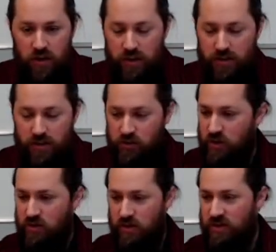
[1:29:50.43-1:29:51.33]
It's
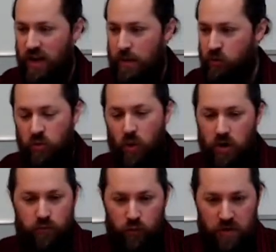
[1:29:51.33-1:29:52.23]
just, it's an absolutely
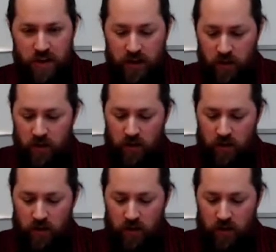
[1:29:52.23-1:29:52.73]
wonderful read.